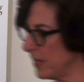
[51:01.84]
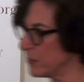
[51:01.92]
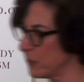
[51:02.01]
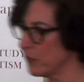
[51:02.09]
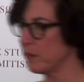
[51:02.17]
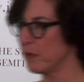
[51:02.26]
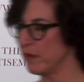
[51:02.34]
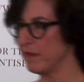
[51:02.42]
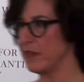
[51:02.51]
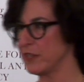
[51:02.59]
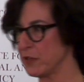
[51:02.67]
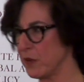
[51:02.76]
answer the
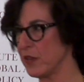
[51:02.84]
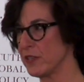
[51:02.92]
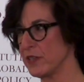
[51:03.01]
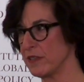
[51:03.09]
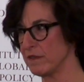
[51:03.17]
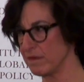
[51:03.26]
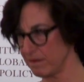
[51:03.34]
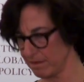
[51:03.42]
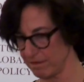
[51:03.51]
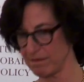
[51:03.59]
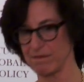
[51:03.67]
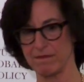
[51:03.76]
previous question
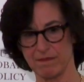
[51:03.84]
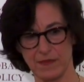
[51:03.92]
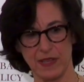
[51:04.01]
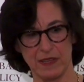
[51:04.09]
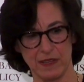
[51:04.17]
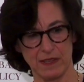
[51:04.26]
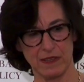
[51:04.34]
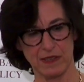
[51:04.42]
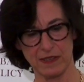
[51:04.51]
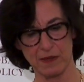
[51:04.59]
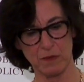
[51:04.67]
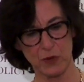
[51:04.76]

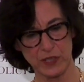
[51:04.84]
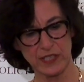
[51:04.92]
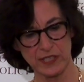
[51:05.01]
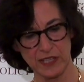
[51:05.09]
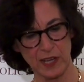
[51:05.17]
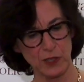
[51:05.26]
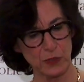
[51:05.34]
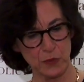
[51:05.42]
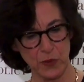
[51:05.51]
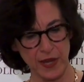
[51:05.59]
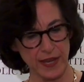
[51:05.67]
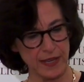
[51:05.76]
in a more detailed
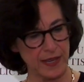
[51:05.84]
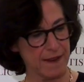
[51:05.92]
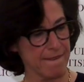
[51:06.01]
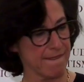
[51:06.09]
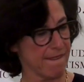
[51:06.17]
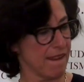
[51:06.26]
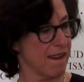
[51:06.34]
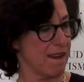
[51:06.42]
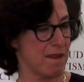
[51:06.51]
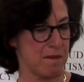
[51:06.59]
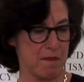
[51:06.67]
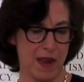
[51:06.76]
way,
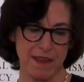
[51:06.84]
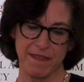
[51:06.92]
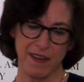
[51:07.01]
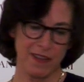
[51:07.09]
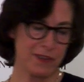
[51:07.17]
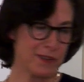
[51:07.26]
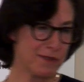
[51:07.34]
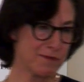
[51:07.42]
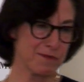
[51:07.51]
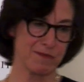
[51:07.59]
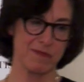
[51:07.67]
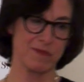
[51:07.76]
my
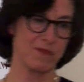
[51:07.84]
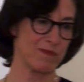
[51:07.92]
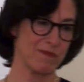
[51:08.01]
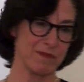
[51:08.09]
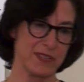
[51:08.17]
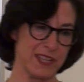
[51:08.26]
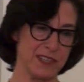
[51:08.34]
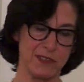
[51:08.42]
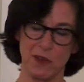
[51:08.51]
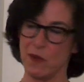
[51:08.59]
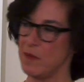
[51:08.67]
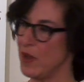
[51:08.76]
father sent
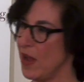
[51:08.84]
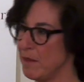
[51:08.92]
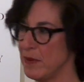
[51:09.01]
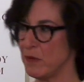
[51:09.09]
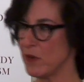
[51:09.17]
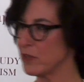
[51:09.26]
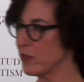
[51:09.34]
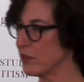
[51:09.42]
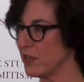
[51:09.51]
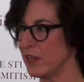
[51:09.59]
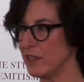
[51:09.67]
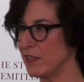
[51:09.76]
home a happy Rosh
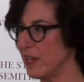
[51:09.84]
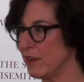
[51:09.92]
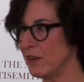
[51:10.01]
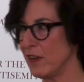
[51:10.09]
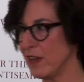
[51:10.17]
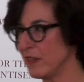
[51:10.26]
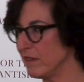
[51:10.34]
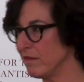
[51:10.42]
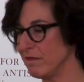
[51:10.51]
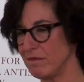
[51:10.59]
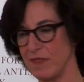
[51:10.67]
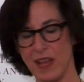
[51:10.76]
Hashanah letter
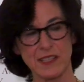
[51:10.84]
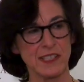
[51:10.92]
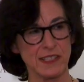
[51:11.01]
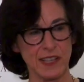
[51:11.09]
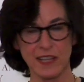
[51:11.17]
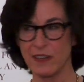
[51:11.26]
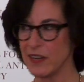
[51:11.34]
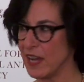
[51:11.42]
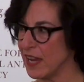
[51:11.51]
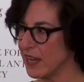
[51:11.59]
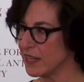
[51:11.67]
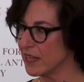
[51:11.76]
on Nazi
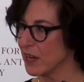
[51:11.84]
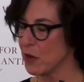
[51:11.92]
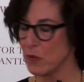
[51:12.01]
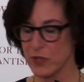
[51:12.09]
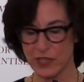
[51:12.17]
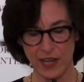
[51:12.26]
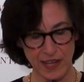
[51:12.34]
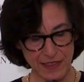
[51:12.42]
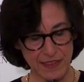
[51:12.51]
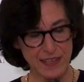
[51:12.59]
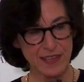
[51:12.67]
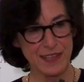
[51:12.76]
letterhead, which I
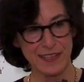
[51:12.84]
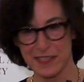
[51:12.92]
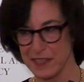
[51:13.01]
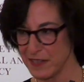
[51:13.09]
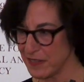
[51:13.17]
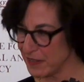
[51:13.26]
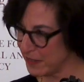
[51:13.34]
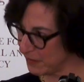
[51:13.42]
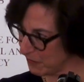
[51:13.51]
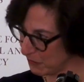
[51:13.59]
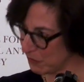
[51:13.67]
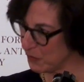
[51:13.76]
think is
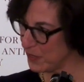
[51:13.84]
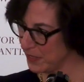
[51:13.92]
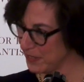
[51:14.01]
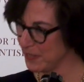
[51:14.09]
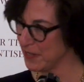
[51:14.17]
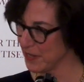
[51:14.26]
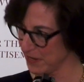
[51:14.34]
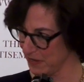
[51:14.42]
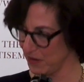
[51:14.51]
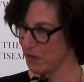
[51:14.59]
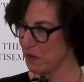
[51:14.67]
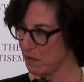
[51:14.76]
really
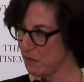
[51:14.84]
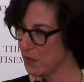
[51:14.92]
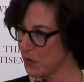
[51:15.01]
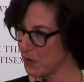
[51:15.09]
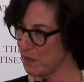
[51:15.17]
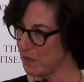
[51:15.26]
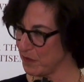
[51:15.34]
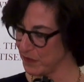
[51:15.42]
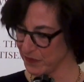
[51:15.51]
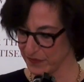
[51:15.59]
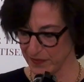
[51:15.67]
a form